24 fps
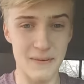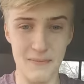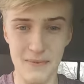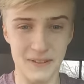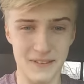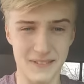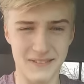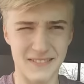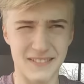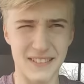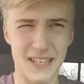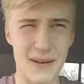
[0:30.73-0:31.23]
but
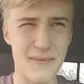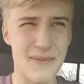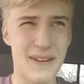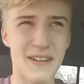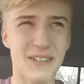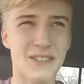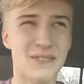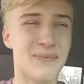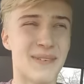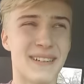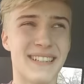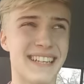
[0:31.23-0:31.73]
coming
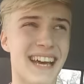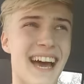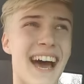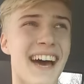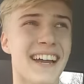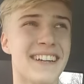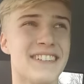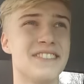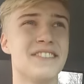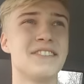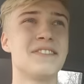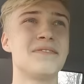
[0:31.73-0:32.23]
out to my
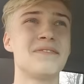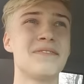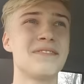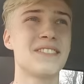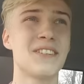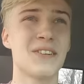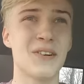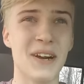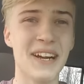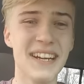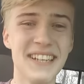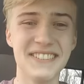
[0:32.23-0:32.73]
dad is
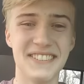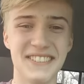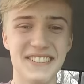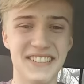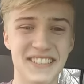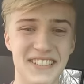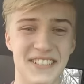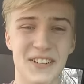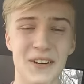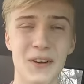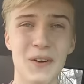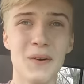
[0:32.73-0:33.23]
crazy,
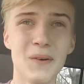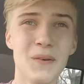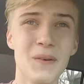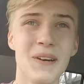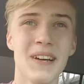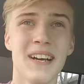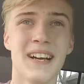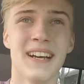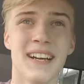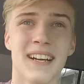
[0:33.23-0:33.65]
you know?